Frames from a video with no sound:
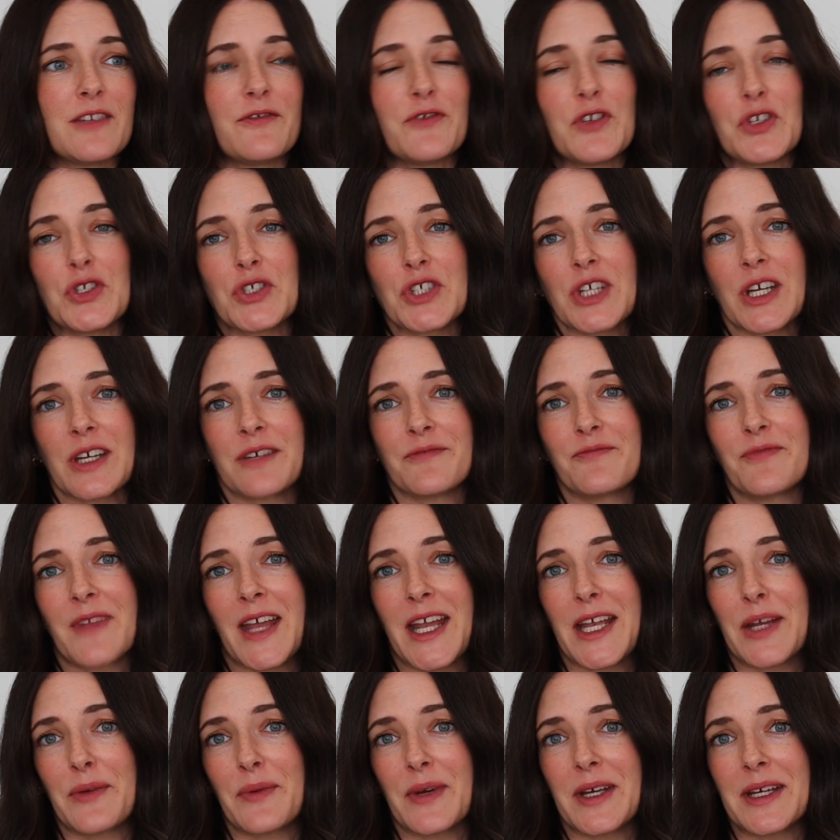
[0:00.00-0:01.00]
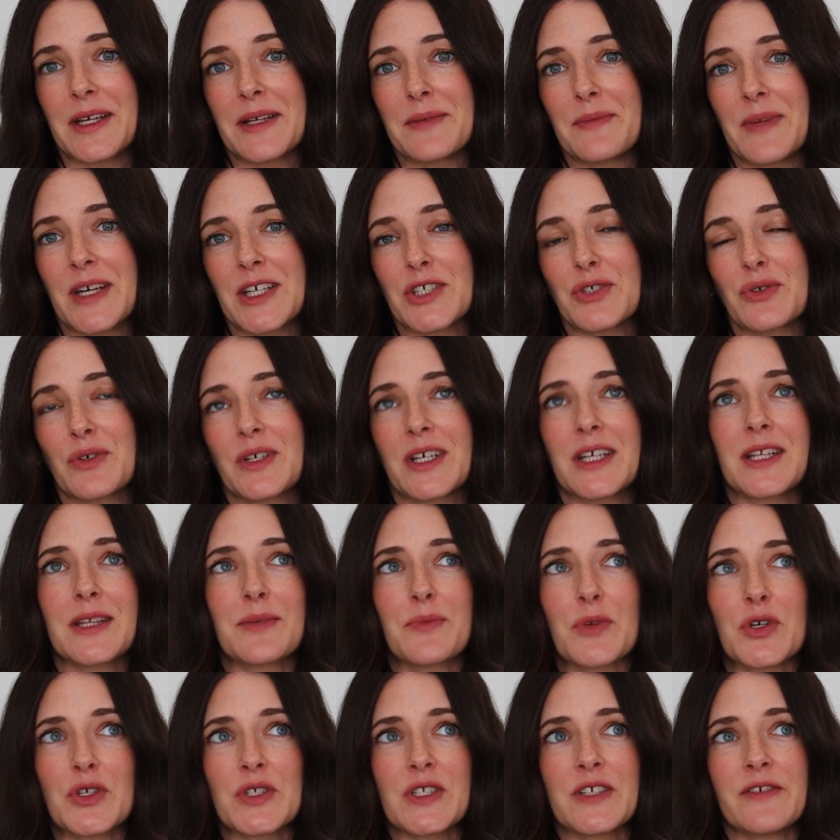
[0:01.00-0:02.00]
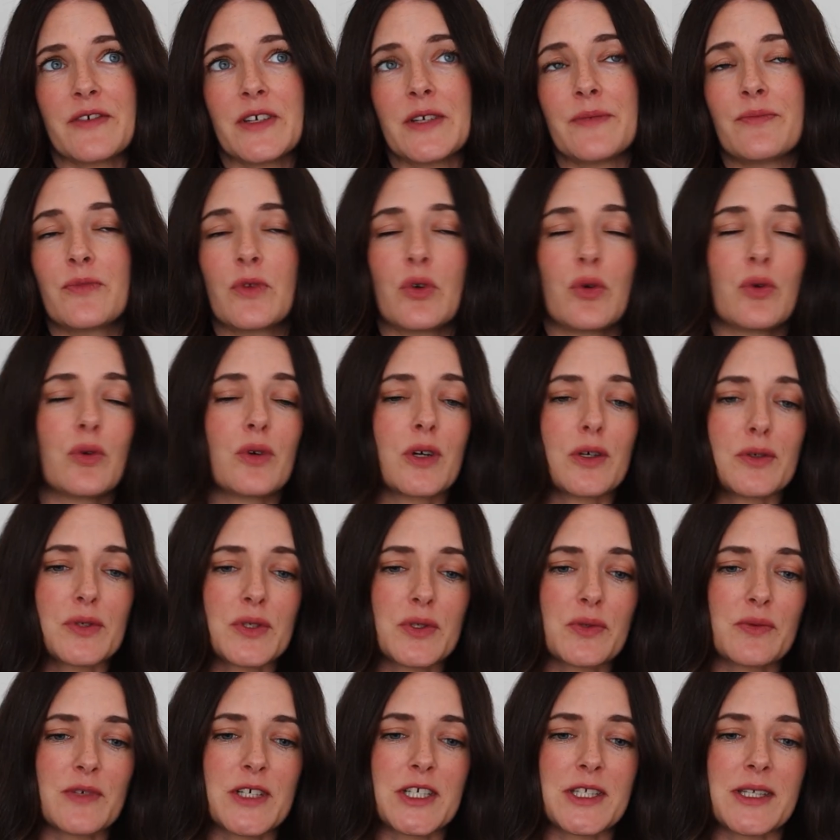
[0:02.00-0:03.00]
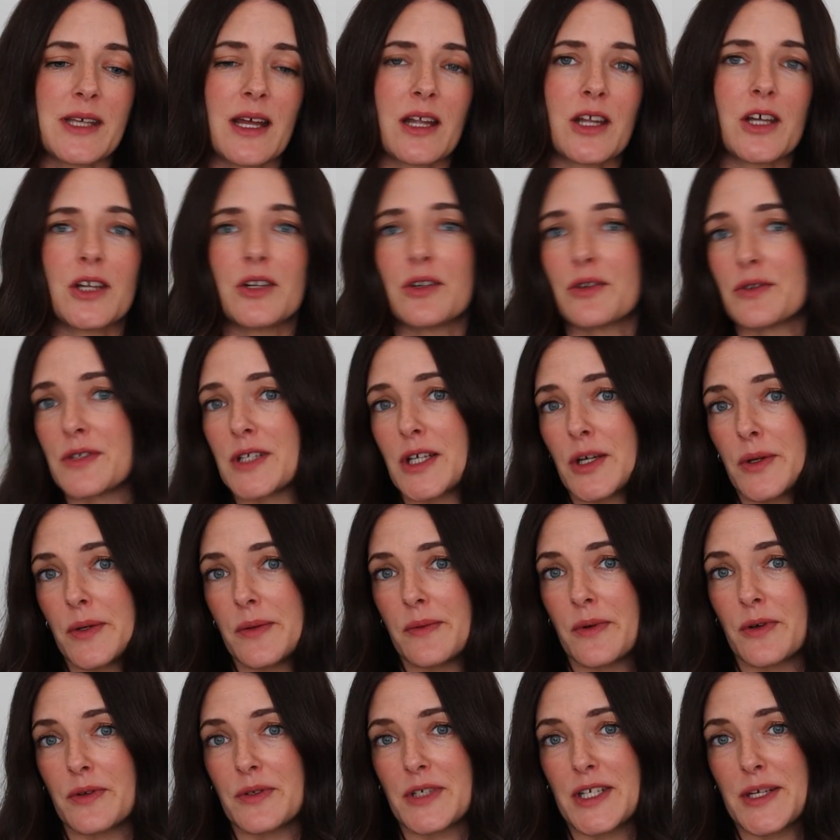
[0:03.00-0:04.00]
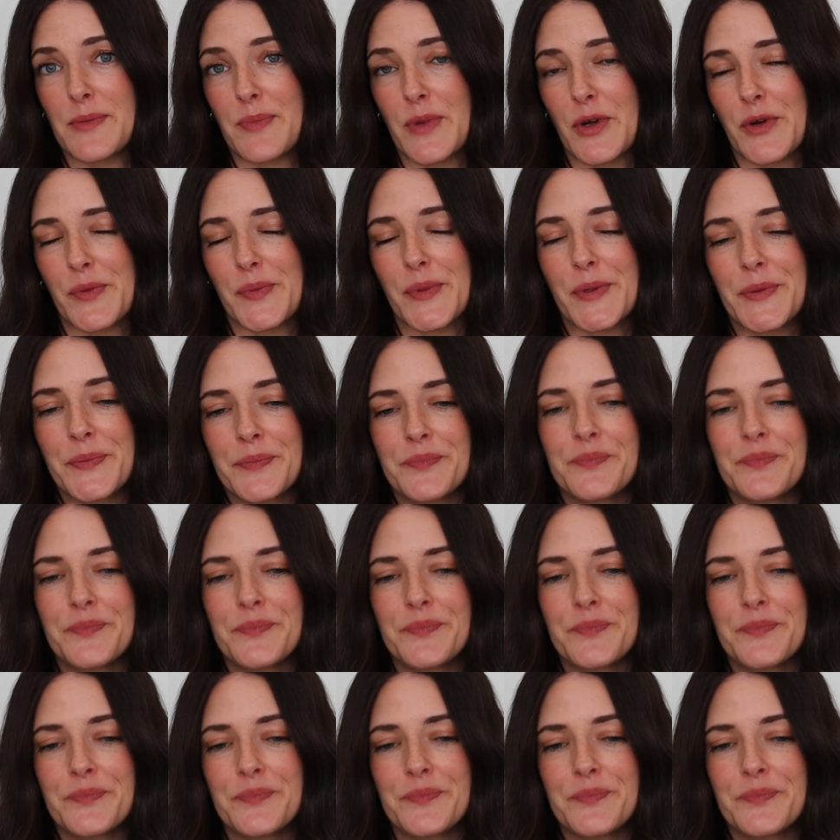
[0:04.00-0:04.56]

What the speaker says: the future anyway and make sure I get the most of it, or I'll just resell it on Depop.